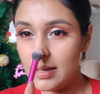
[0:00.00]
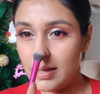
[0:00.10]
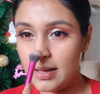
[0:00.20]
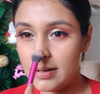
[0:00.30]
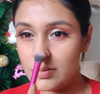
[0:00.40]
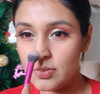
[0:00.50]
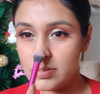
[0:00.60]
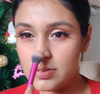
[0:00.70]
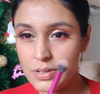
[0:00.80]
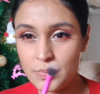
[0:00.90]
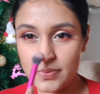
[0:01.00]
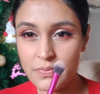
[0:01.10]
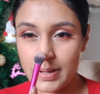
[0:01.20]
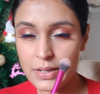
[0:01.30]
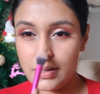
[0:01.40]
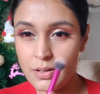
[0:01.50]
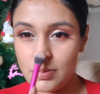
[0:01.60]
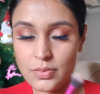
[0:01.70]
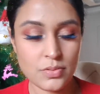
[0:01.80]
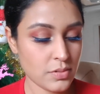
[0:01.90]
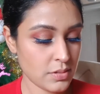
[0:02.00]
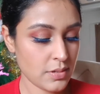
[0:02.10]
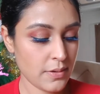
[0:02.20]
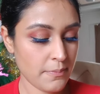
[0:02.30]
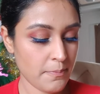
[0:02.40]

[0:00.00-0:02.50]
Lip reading: And also the tip of my nose,